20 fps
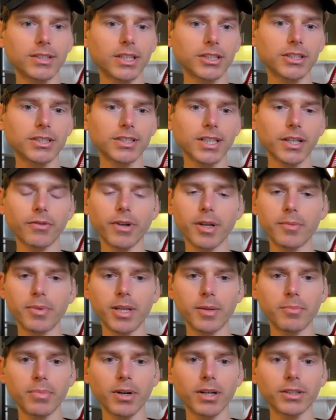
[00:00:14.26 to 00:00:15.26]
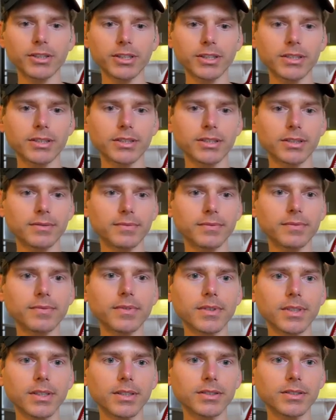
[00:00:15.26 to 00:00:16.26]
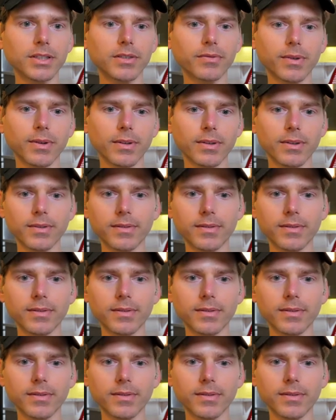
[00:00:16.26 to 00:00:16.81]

such as like repeat purchase and, and so forth.